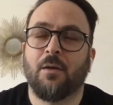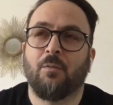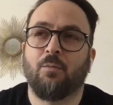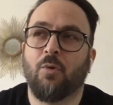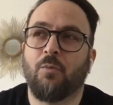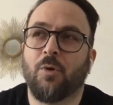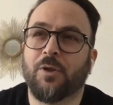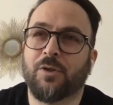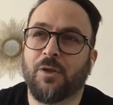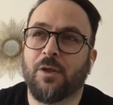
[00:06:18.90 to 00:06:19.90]
move more
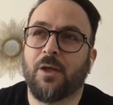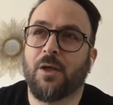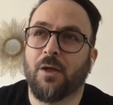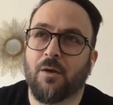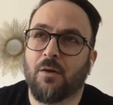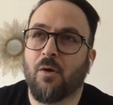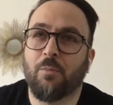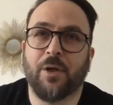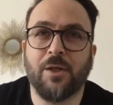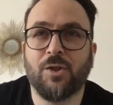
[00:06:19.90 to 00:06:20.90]
into the
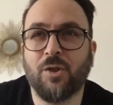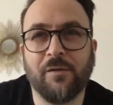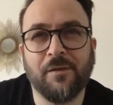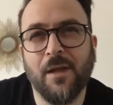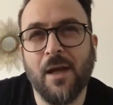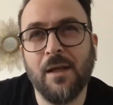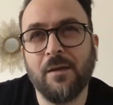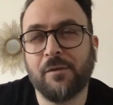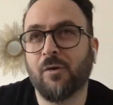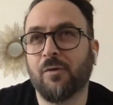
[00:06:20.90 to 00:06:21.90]
operations side.
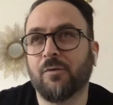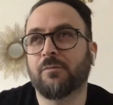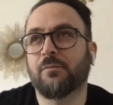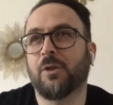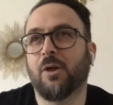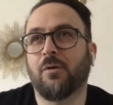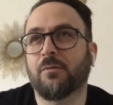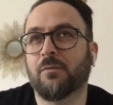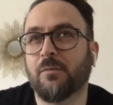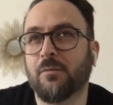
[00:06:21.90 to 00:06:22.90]
So
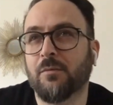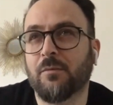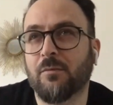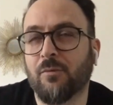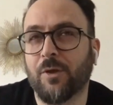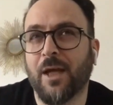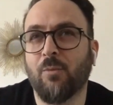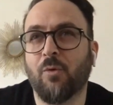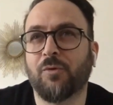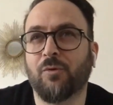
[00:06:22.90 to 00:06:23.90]
when I
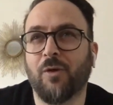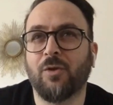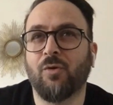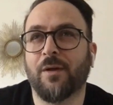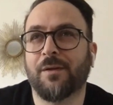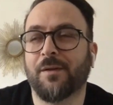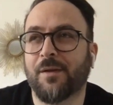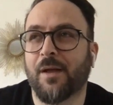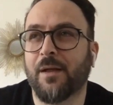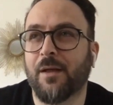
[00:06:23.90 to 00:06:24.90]
moved to the US, I
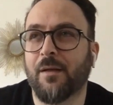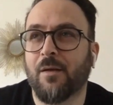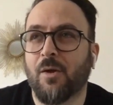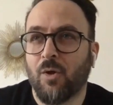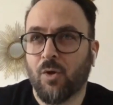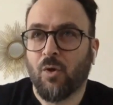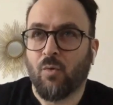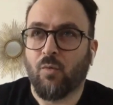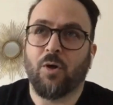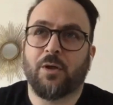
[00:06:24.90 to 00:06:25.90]
started
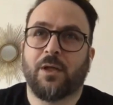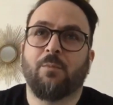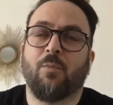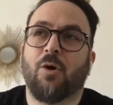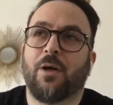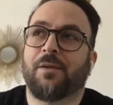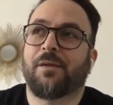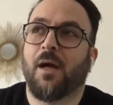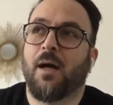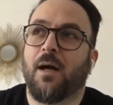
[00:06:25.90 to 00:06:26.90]
working more as
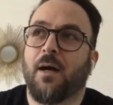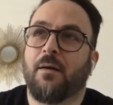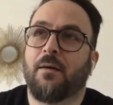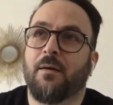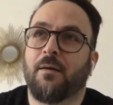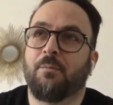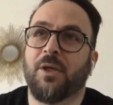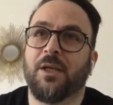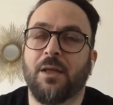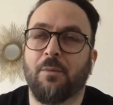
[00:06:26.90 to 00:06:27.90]
a
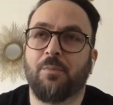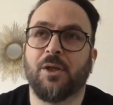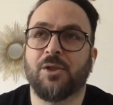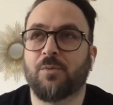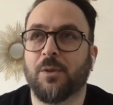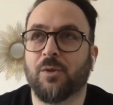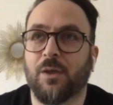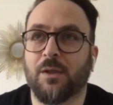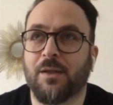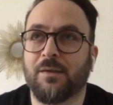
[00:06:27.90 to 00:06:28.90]
being the bridge
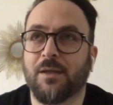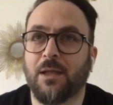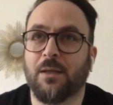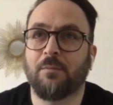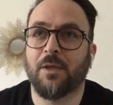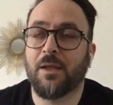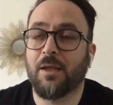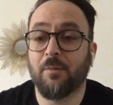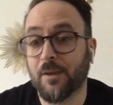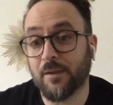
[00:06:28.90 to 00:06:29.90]
between the team, the
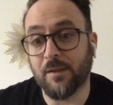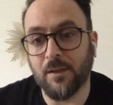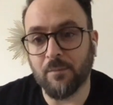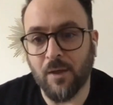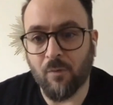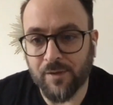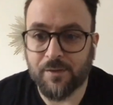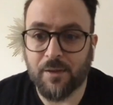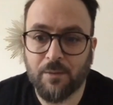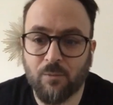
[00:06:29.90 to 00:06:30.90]
delivery team that was
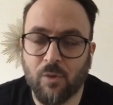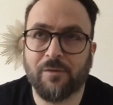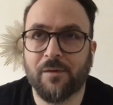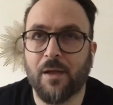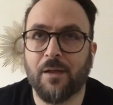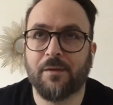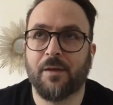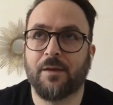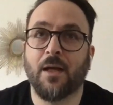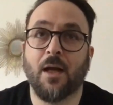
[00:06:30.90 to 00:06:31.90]
still in Buenos Aires,
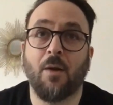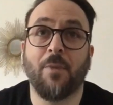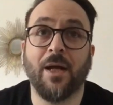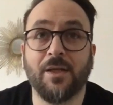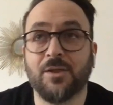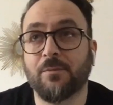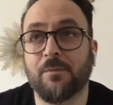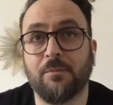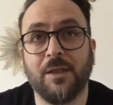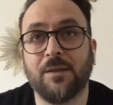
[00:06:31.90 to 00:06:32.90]
and the account
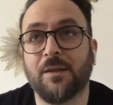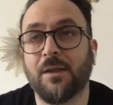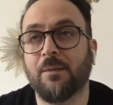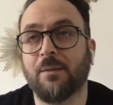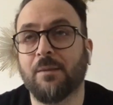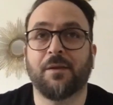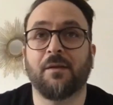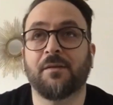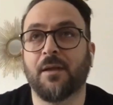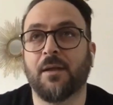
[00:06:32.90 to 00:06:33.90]
management team and the
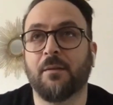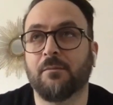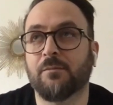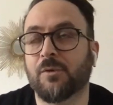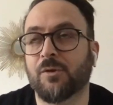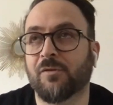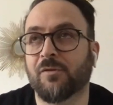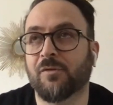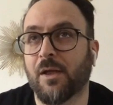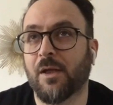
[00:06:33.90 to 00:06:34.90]
sales team. Just
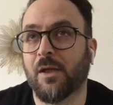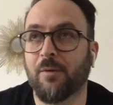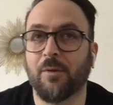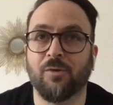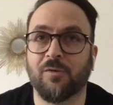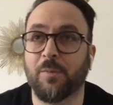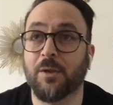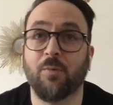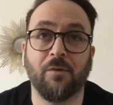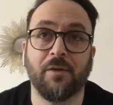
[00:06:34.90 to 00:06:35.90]
kind of be able to
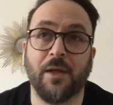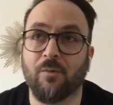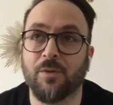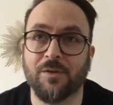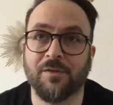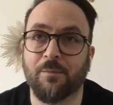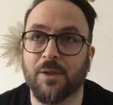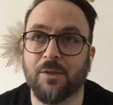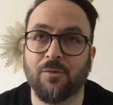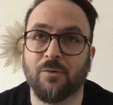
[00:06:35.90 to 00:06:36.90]
speak both languages and
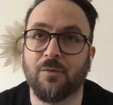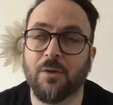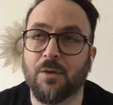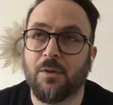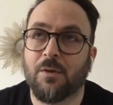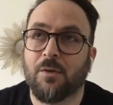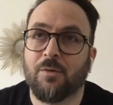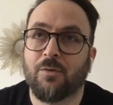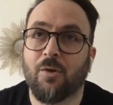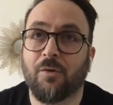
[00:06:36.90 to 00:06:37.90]
being to
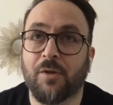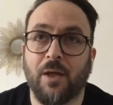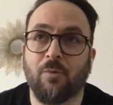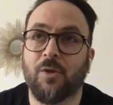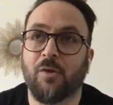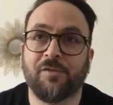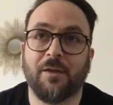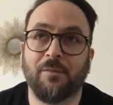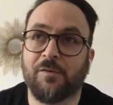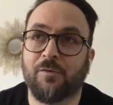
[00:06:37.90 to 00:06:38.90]
coordinate with those
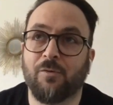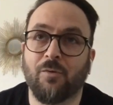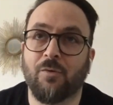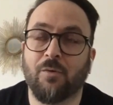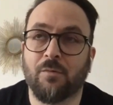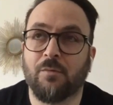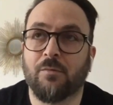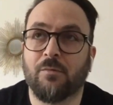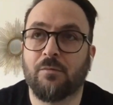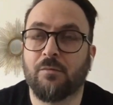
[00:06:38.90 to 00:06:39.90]
teams to do
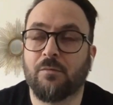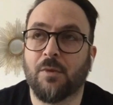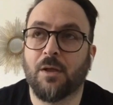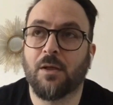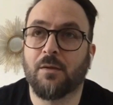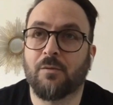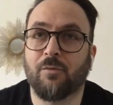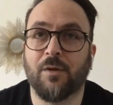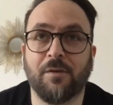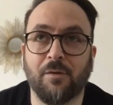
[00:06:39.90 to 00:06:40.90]

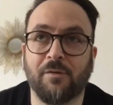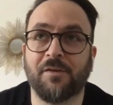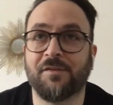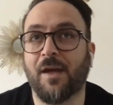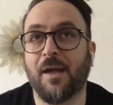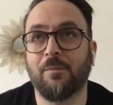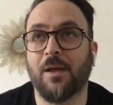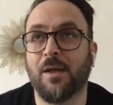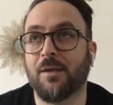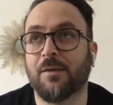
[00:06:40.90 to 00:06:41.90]
resource
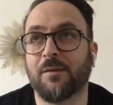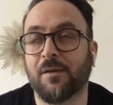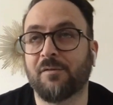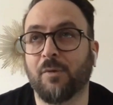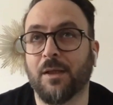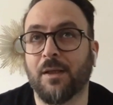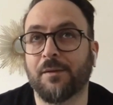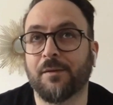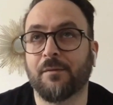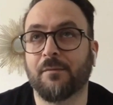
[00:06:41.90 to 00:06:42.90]
assignments as well
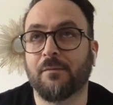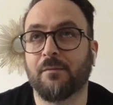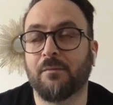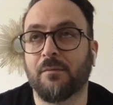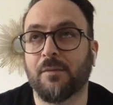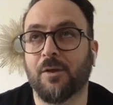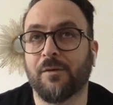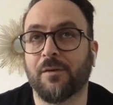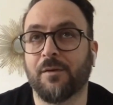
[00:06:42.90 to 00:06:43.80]
as yeah,